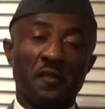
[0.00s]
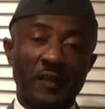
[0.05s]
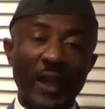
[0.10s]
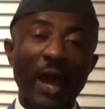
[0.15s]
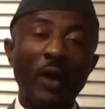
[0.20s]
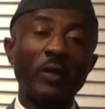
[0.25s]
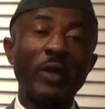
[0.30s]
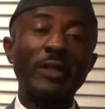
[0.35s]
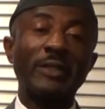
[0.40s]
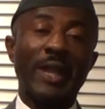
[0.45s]
The
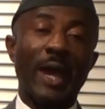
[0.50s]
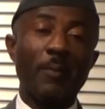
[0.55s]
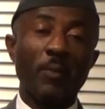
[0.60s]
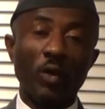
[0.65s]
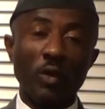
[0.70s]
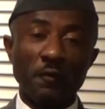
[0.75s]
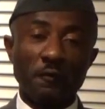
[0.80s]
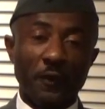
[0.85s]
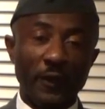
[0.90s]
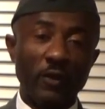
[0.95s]
Southern
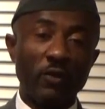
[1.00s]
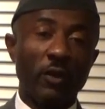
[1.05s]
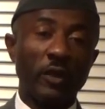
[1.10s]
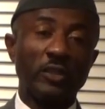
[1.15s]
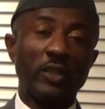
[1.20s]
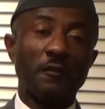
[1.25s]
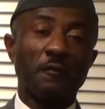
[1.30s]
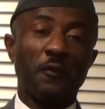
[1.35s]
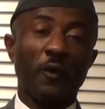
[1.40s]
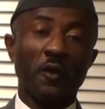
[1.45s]
Cameroon
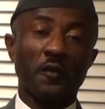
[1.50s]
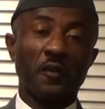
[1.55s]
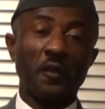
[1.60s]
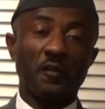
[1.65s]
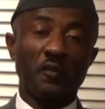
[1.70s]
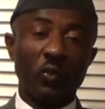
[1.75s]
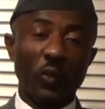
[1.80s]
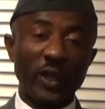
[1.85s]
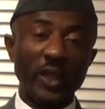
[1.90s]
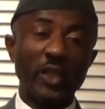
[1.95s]
Federated
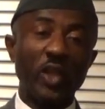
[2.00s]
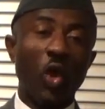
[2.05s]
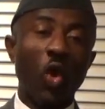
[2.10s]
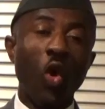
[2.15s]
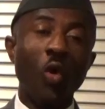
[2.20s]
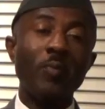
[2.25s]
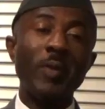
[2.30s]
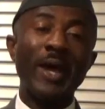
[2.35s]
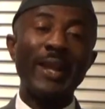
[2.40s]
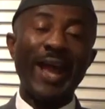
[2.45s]
Forces within
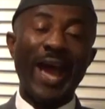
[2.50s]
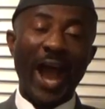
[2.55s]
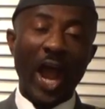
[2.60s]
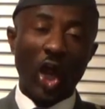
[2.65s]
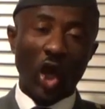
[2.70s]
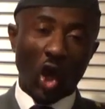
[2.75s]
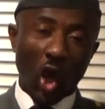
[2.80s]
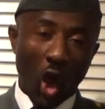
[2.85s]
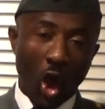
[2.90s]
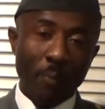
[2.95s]
the homeland
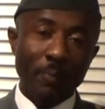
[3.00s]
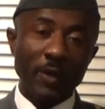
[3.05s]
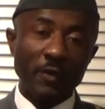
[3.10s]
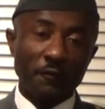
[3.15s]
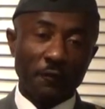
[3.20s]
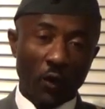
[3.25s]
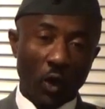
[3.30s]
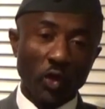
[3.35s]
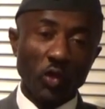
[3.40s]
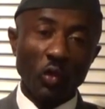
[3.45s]
are
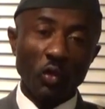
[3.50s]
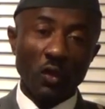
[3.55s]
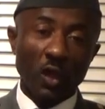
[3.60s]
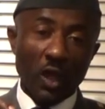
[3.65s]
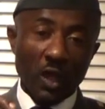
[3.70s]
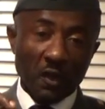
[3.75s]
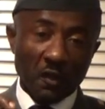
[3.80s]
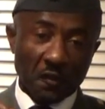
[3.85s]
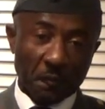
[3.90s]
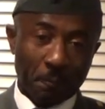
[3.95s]
coming for
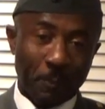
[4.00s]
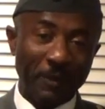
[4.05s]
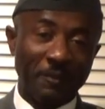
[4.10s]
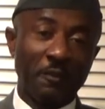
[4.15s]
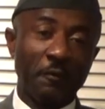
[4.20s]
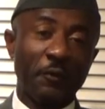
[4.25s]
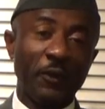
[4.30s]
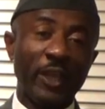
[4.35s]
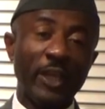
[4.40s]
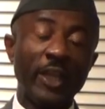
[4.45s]
you
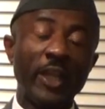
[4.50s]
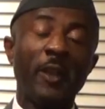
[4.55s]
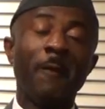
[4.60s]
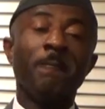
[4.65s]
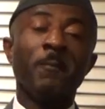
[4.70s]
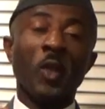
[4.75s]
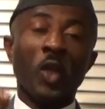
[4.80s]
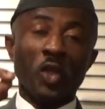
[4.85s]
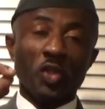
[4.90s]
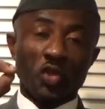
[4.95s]

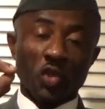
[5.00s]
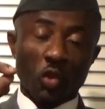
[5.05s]
specifically